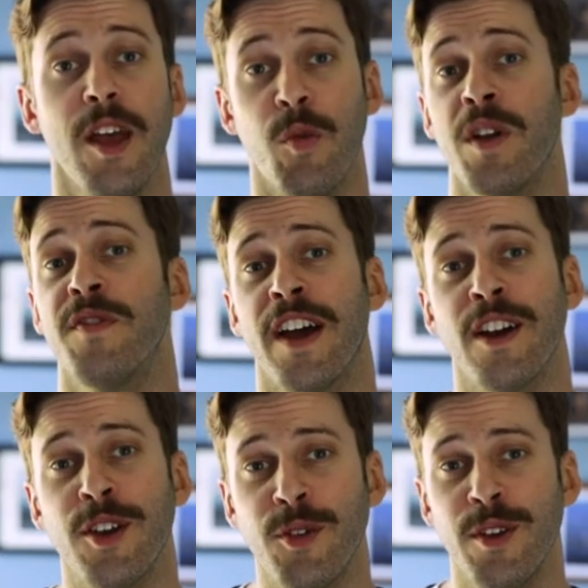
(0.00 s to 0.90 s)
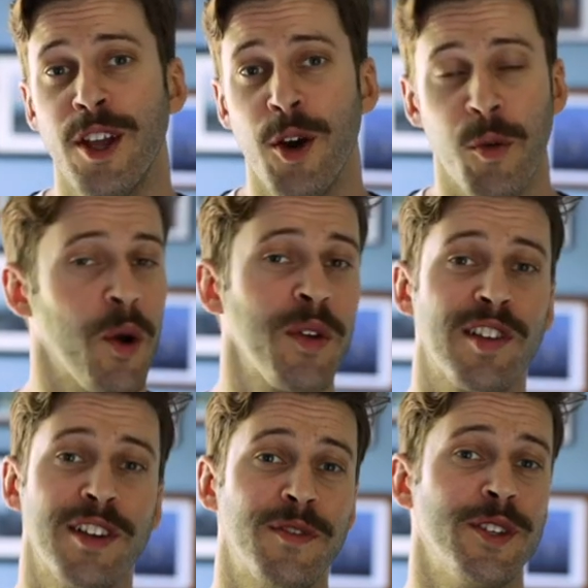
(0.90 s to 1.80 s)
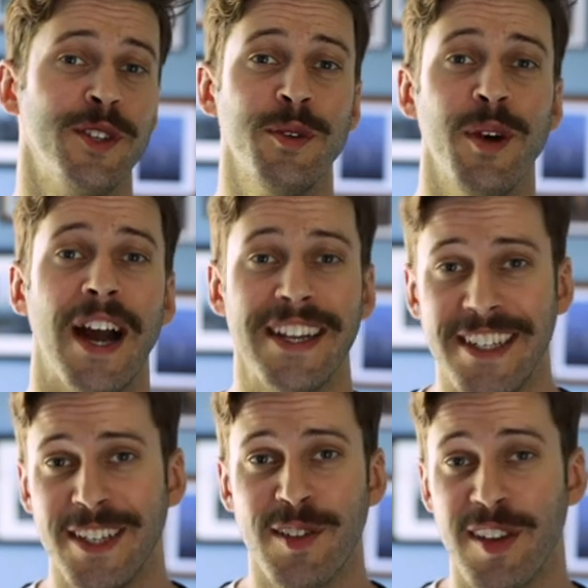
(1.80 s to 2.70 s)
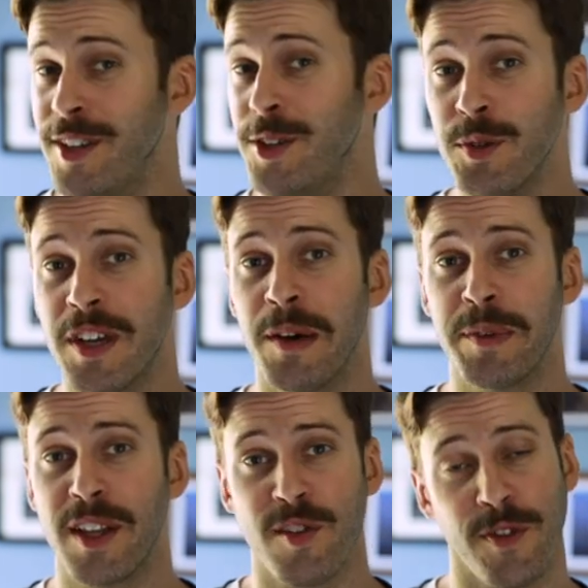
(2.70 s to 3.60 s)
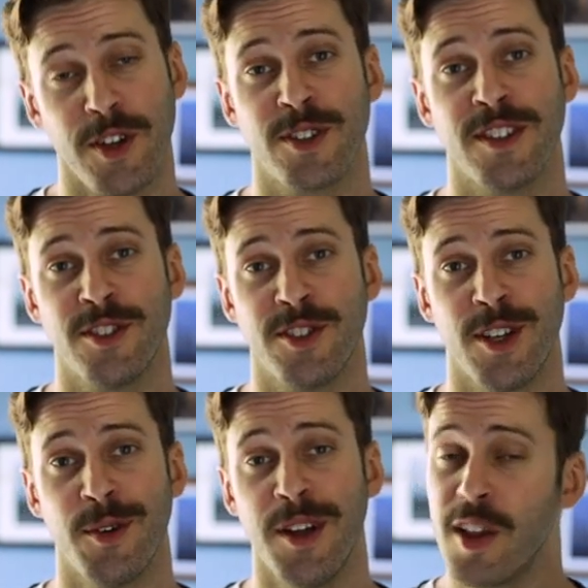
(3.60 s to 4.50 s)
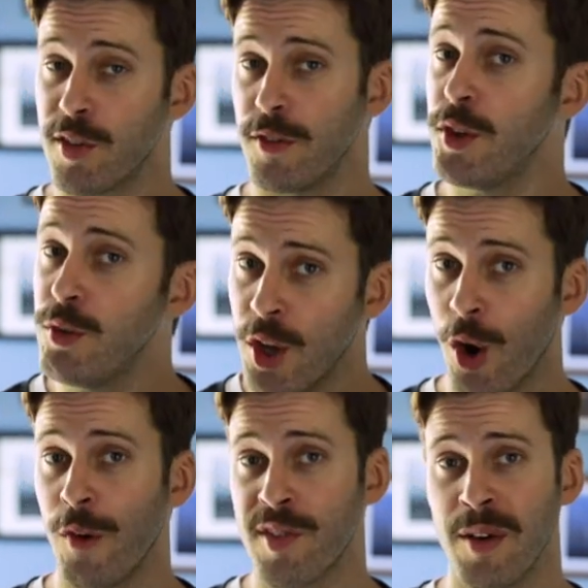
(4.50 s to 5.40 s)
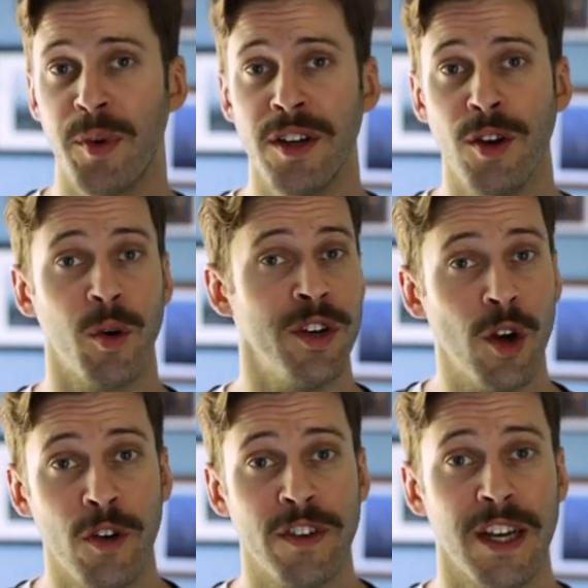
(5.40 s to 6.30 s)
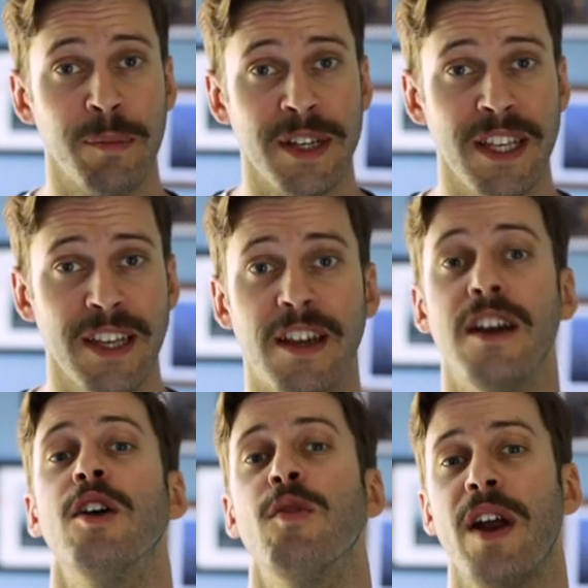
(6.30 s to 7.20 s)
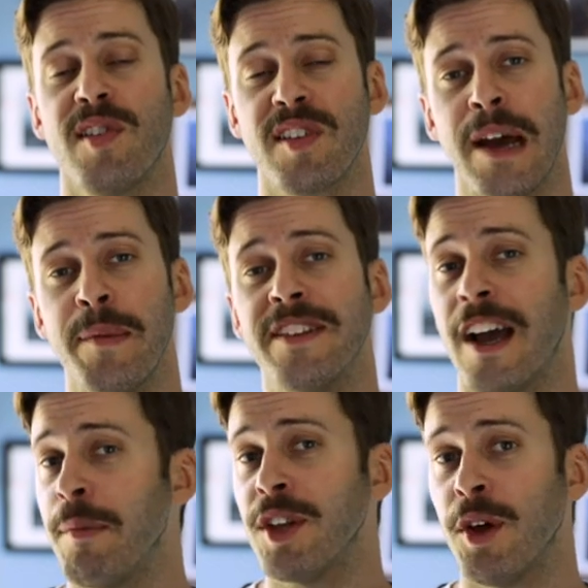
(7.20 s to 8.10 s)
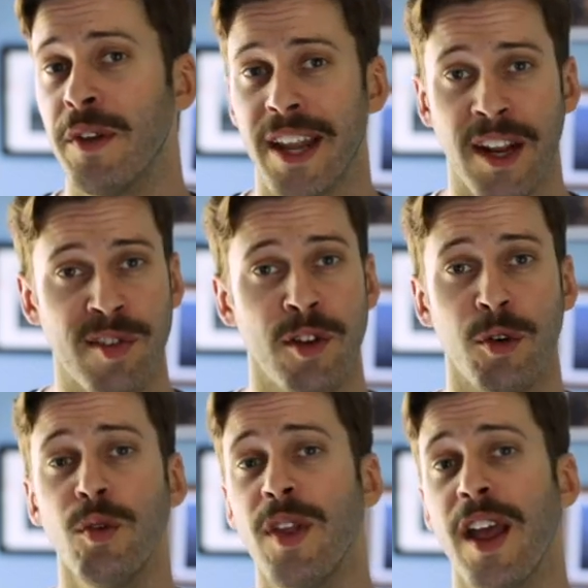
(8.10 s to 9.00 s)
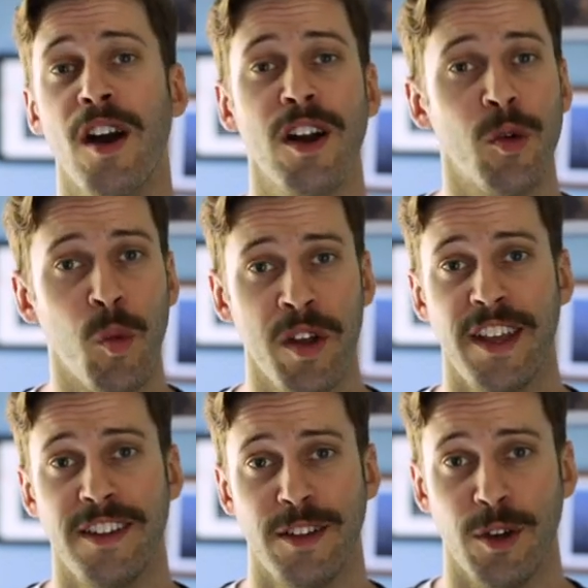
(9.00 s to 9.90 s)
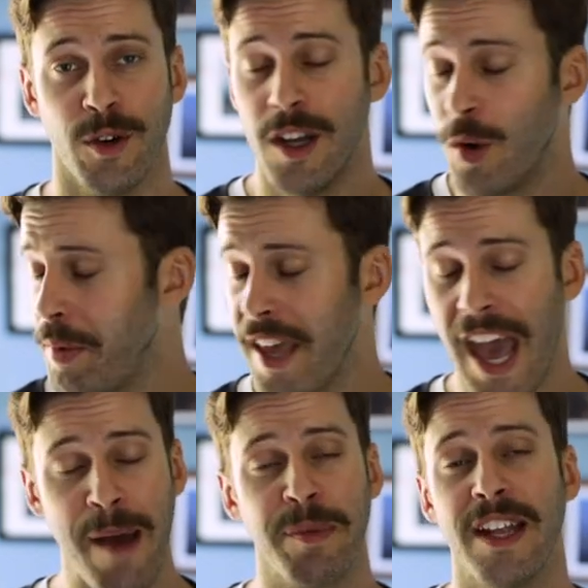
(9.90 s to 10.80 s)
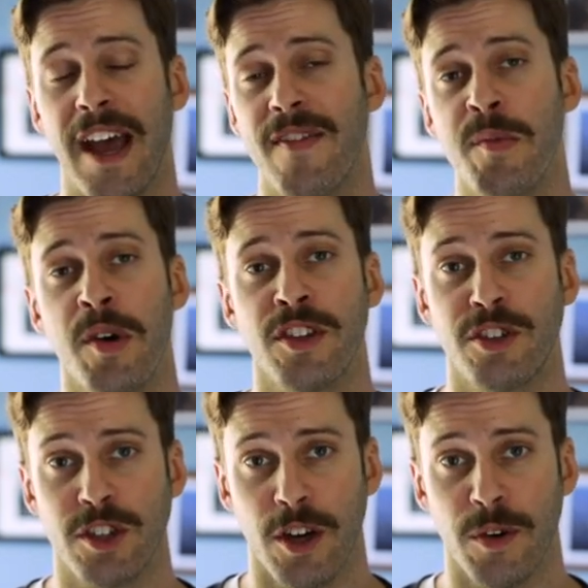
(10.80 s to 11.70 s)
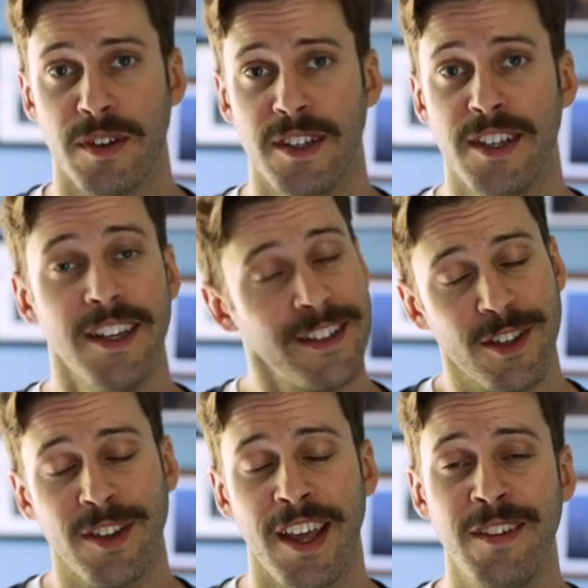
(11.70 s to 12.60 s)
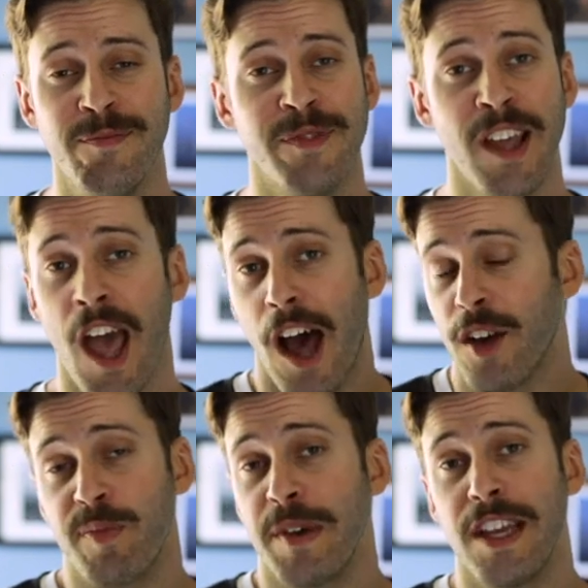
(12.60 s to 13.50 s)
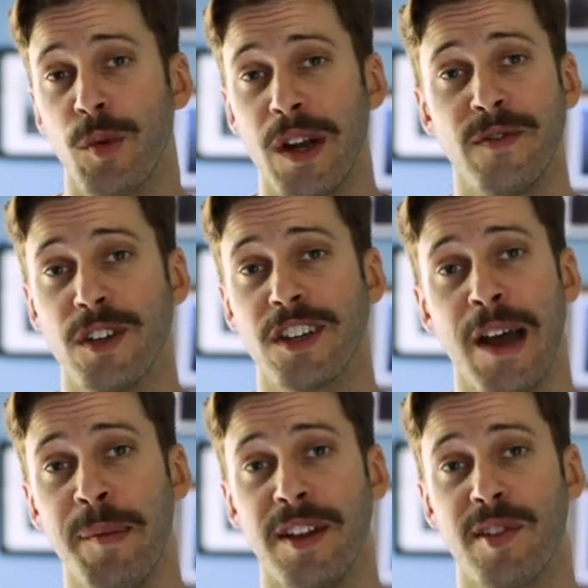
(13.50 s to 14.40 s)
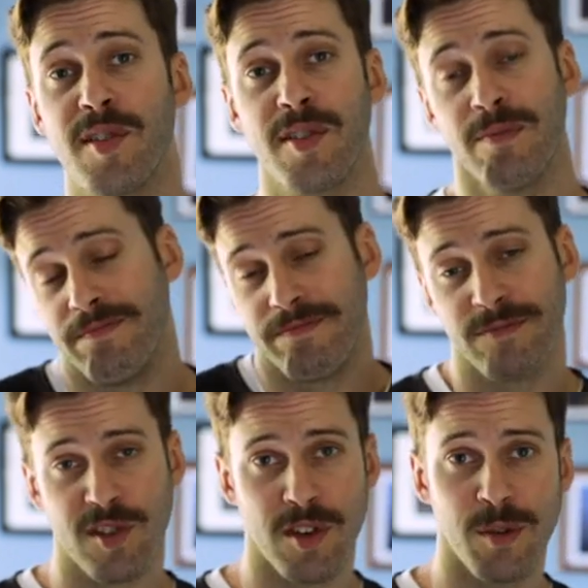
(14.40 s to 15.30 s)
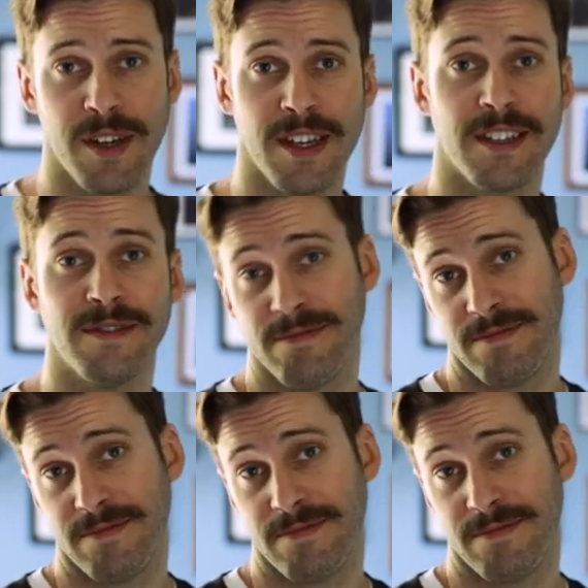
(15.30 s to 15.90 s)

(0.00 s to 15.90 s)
And one final note, we're always looking for new ideas and new companies to feature on the show. So if you know of someone or know of a company, write us a comment down below letting us know who they are and what they do. We'd be happy to have them on the show. Till then, I'll just be here waiting for your comments. So